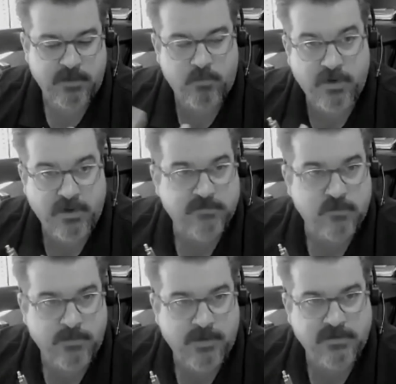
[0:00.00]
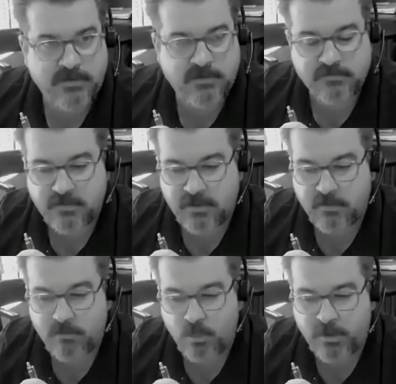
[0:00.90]
brainstorm ideas
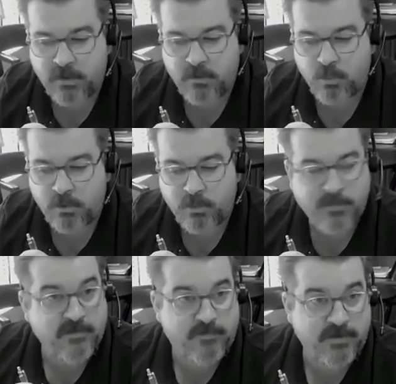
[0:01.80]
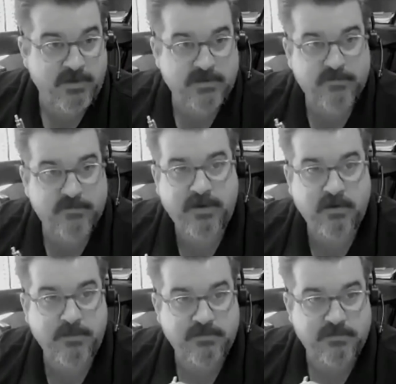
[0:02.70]
where we might fit different
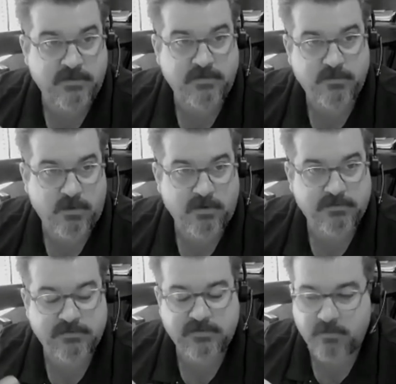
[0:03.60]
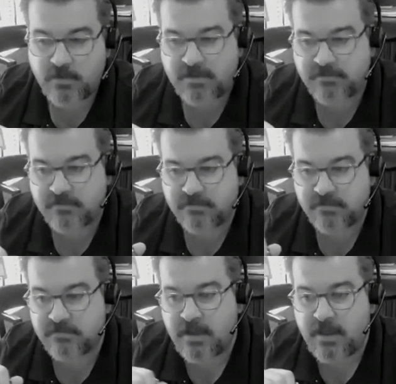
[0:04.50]
elements into our existing
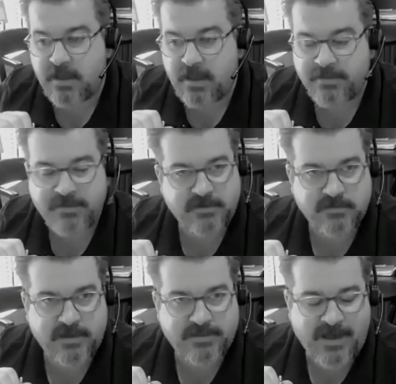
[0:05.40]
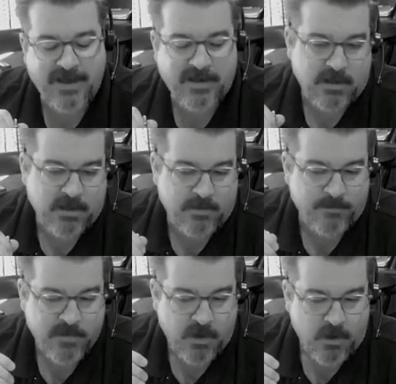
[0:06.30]
processes and things like that.
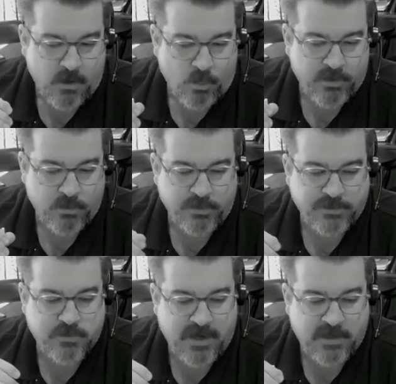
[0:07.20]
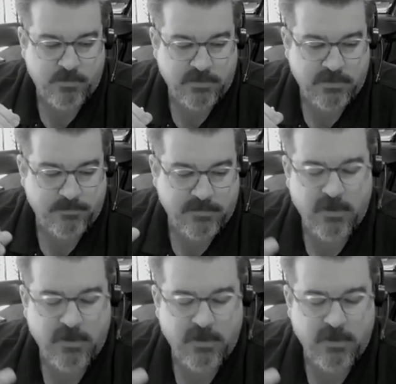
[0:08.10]
We try to be,